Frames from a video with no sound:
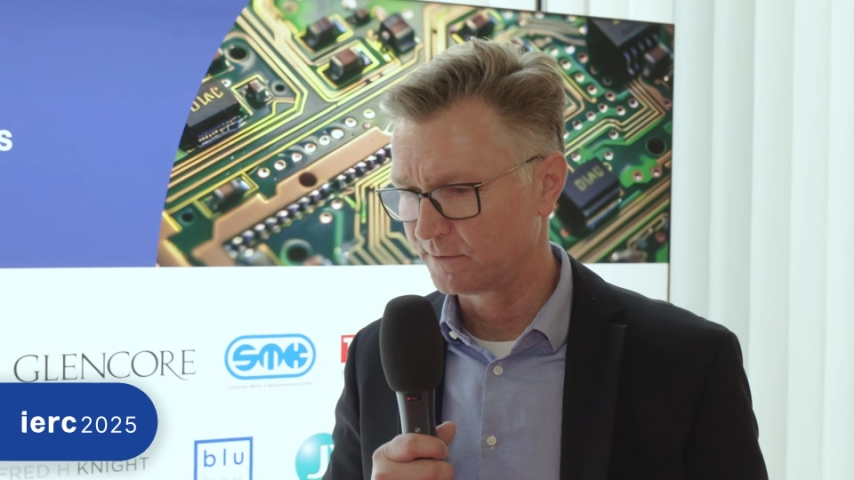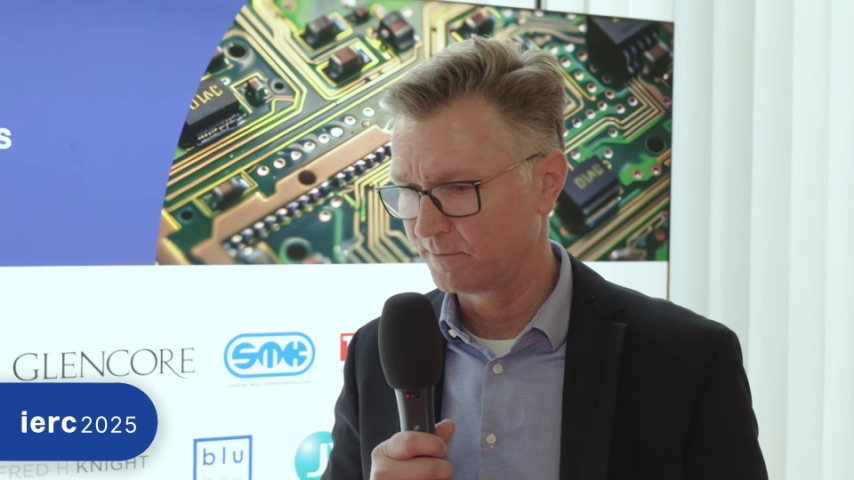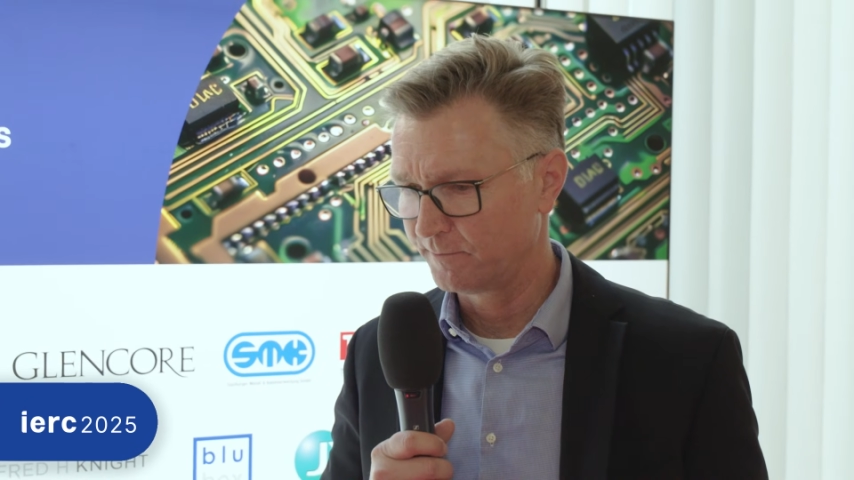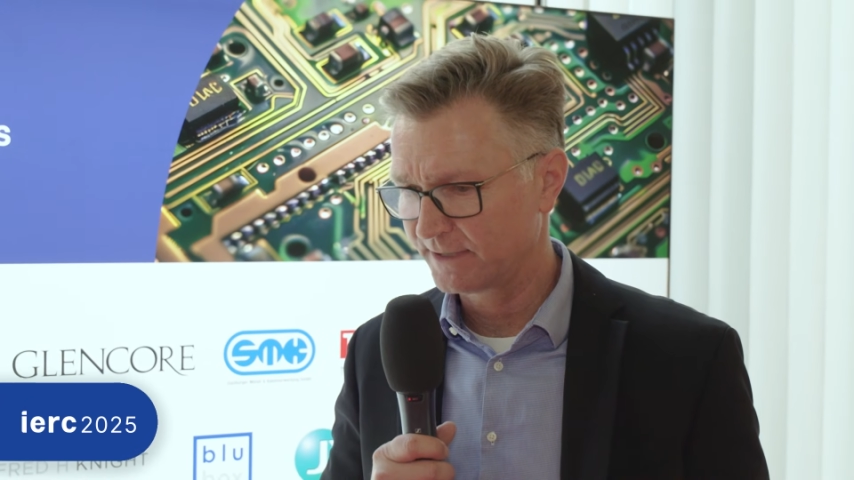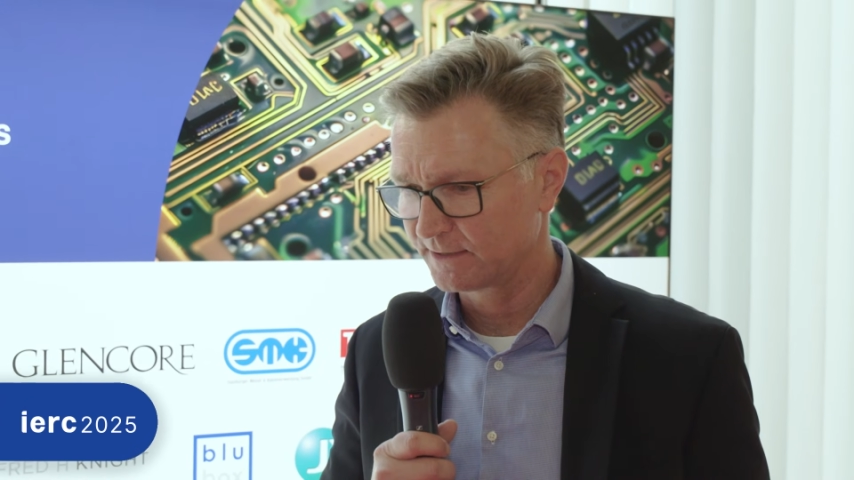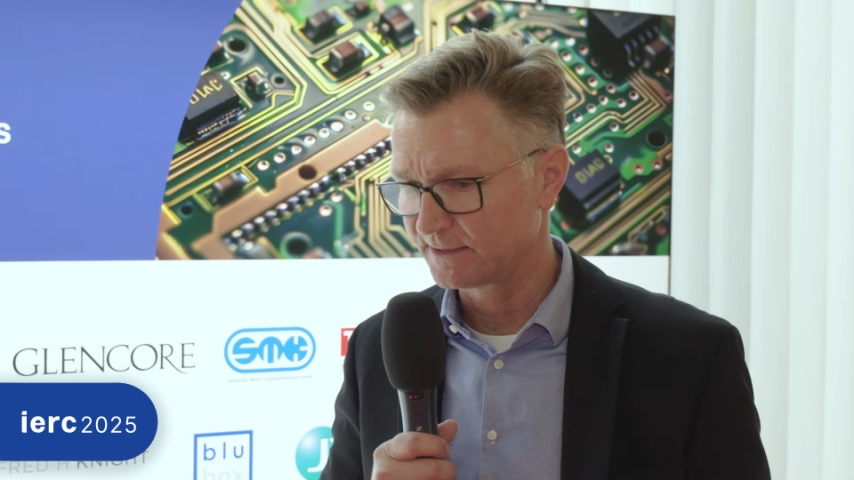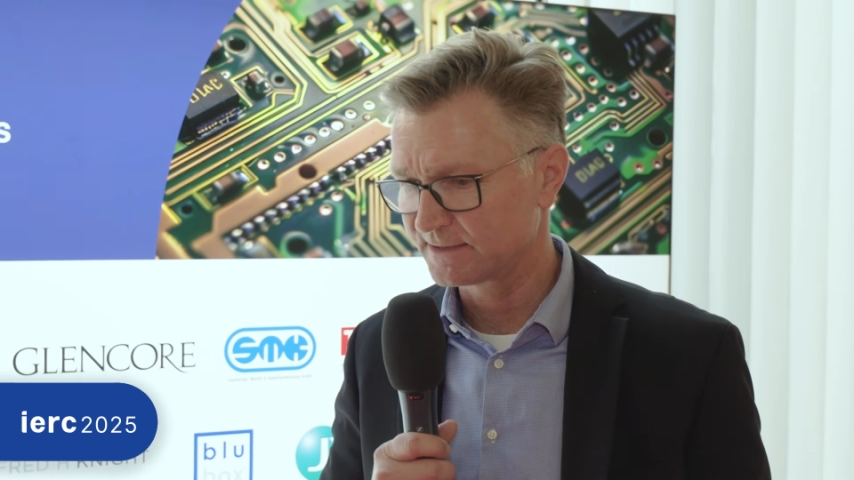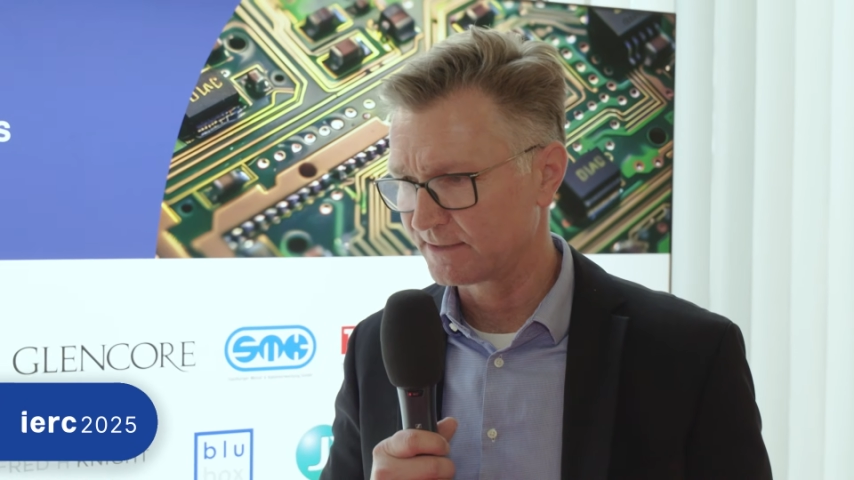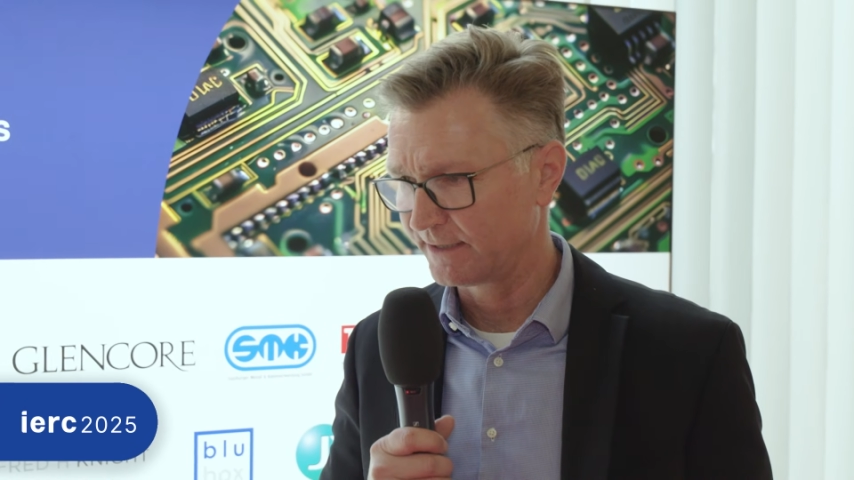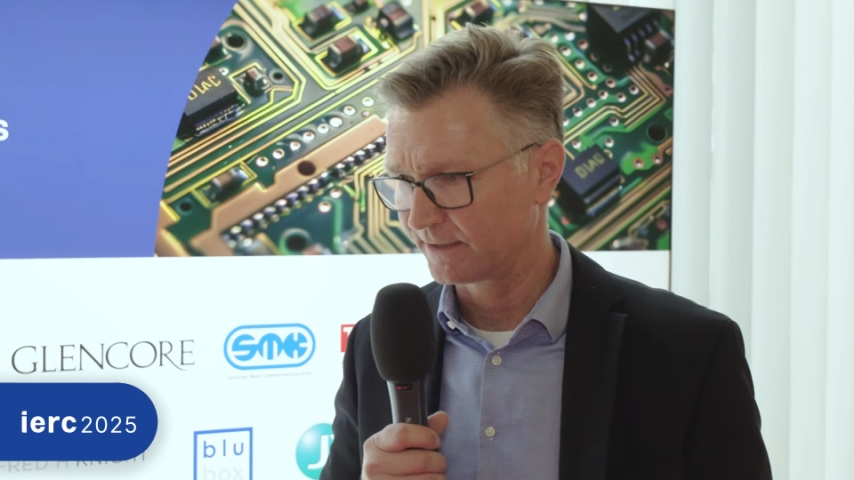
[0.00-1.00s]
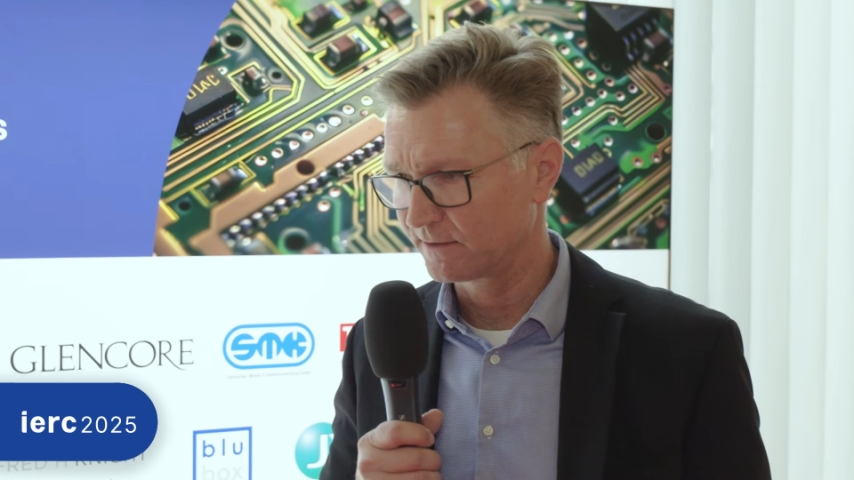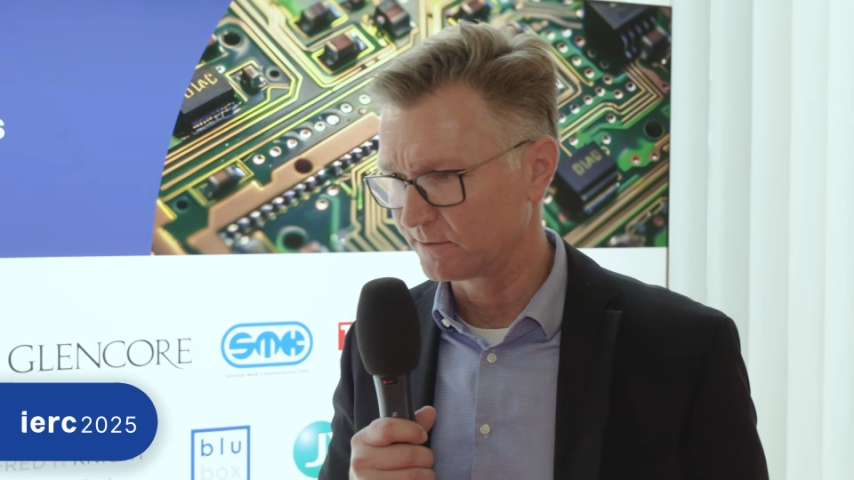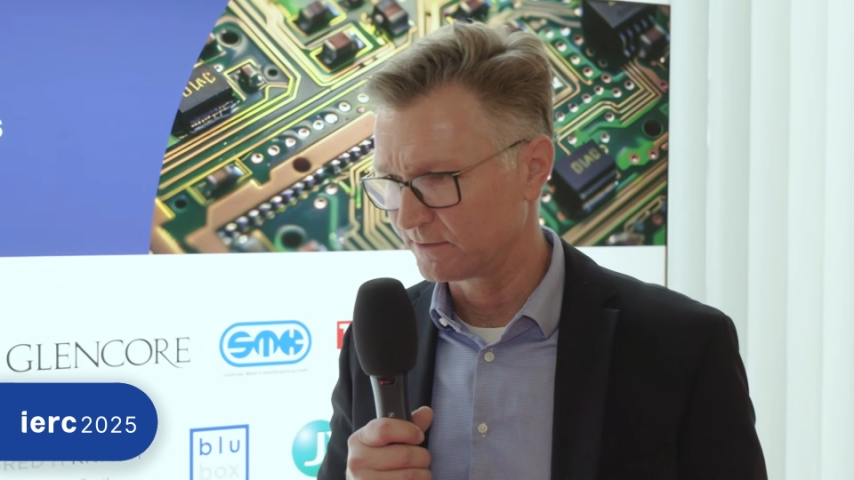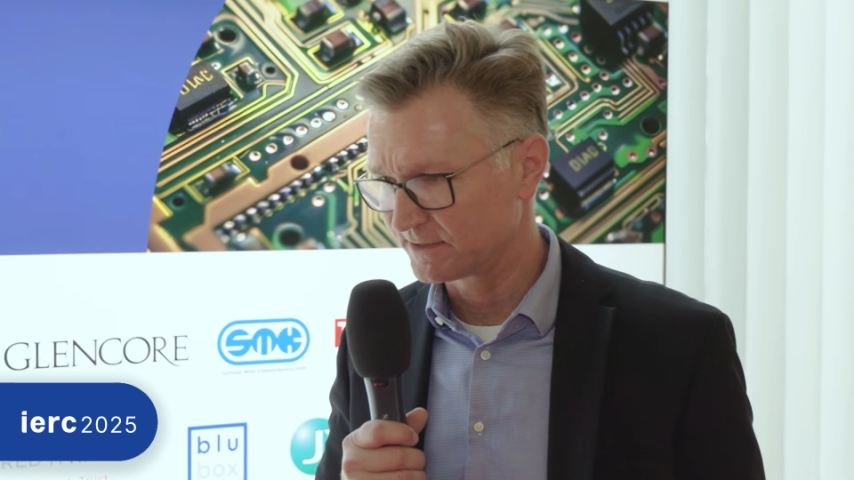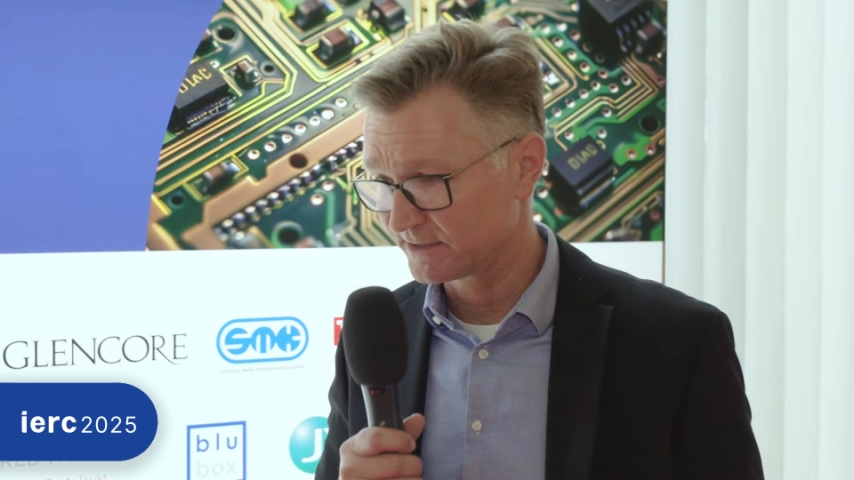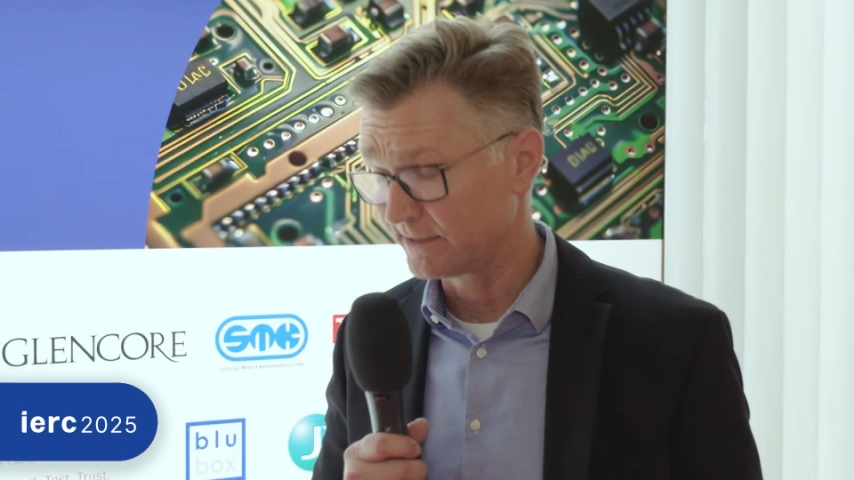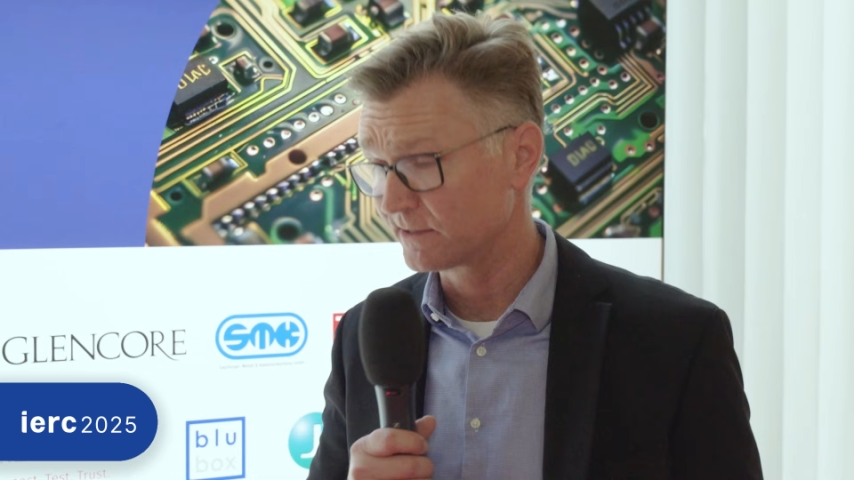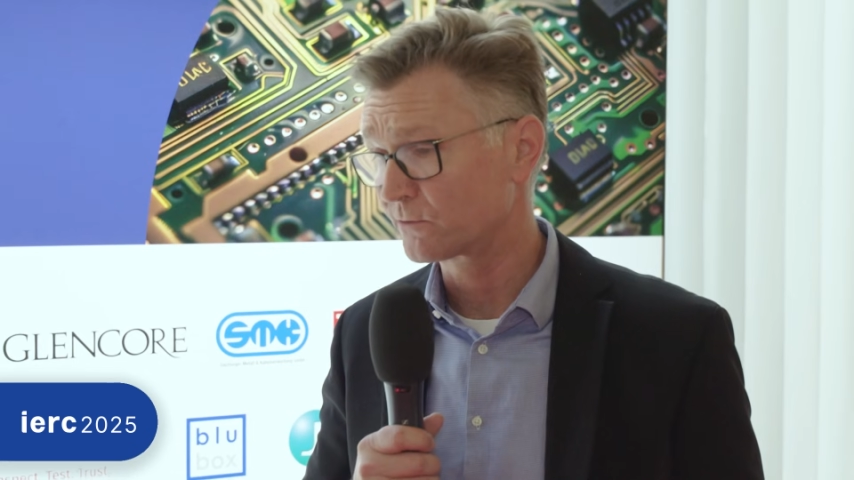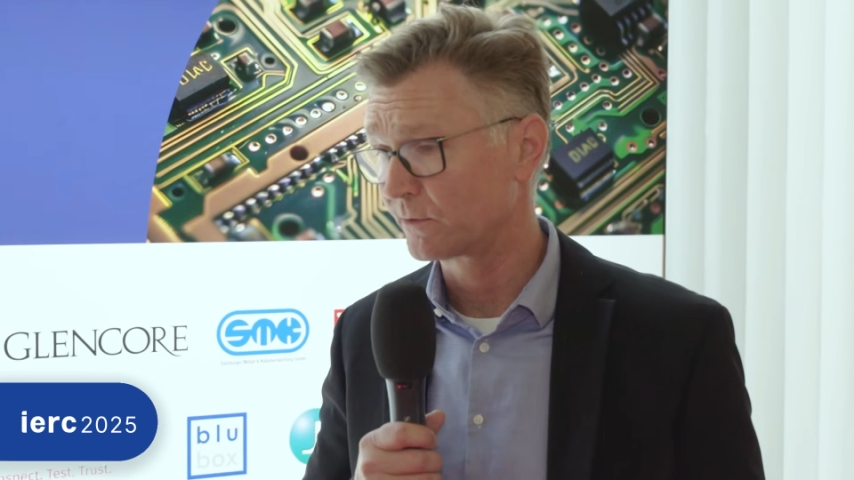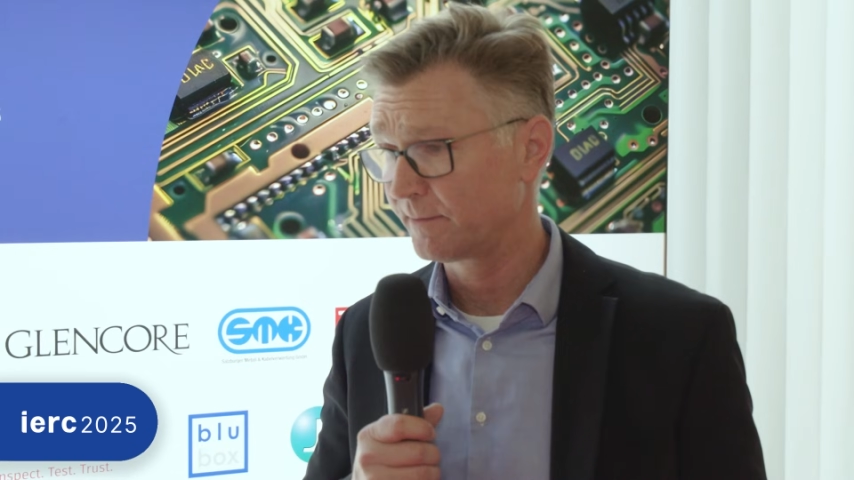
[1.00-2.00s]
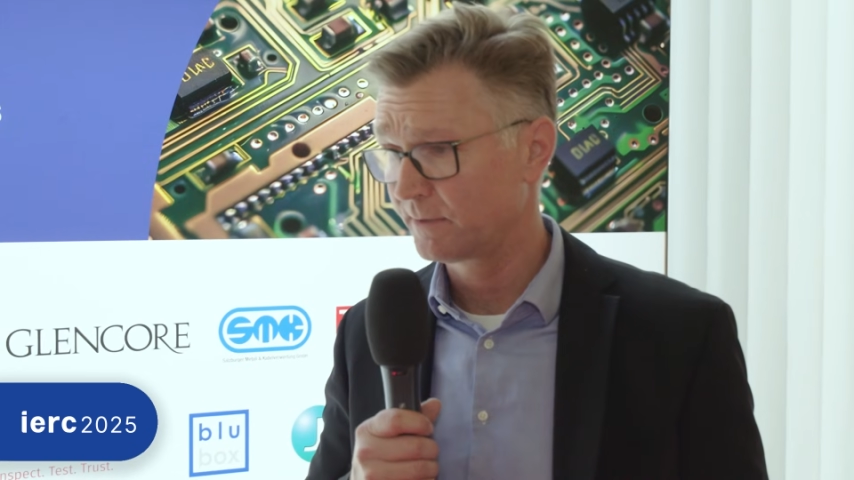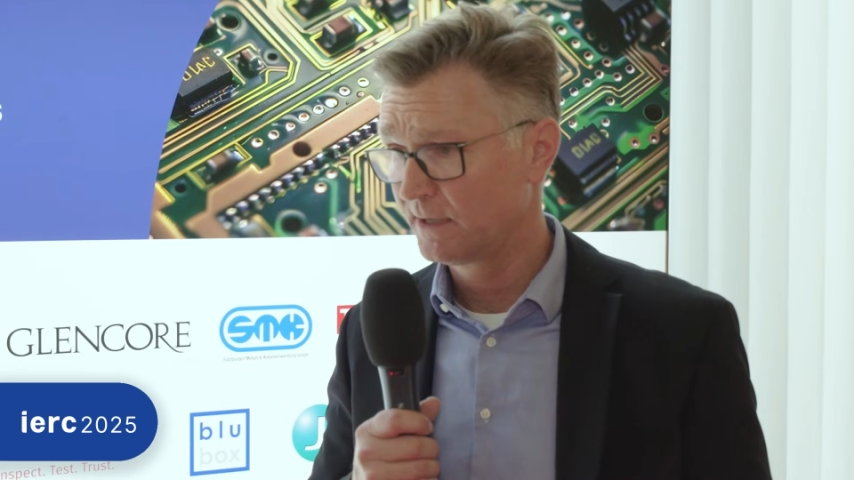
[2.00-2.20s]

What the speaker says: metals like steel scrap,